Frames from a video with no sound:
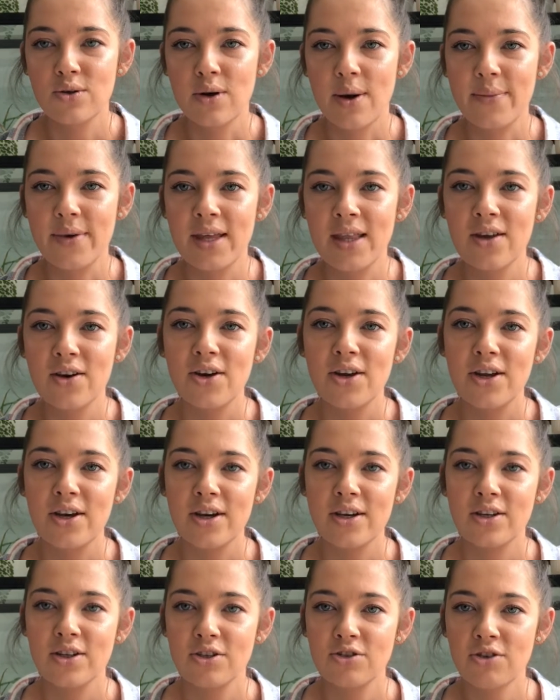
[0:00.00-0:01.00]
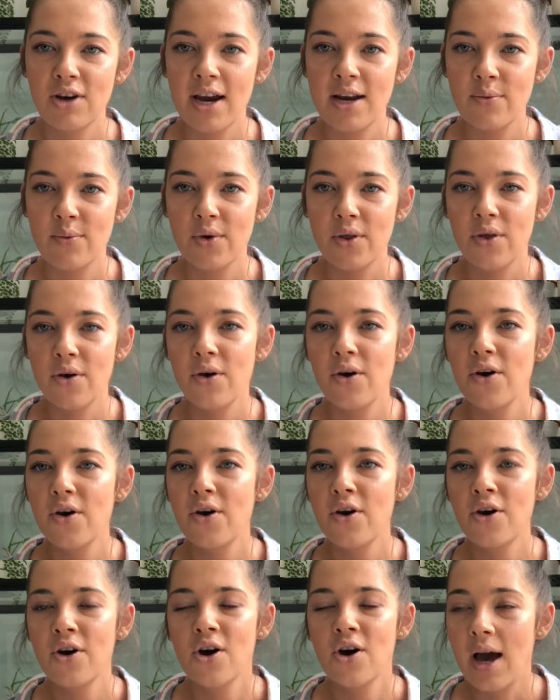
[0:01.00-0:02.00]
I'm either going to trade it with
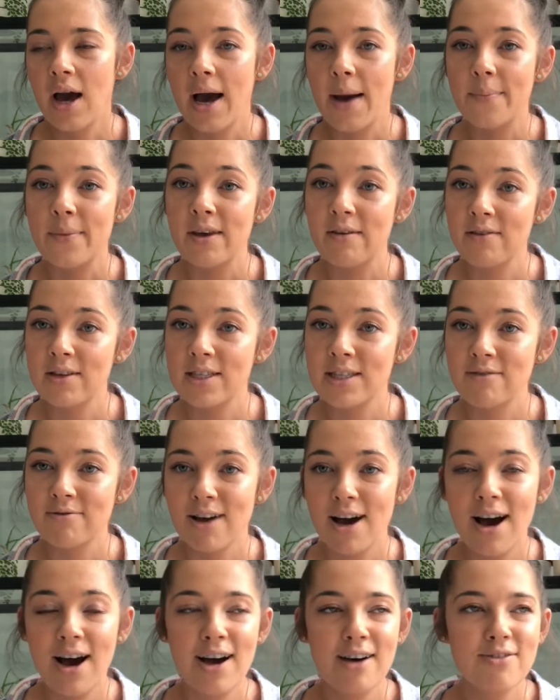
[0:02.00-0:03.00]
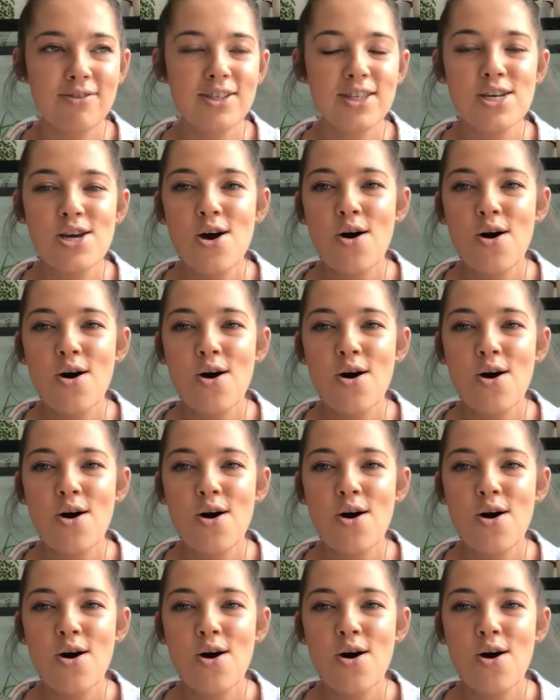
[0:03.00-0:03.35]
her if it survives,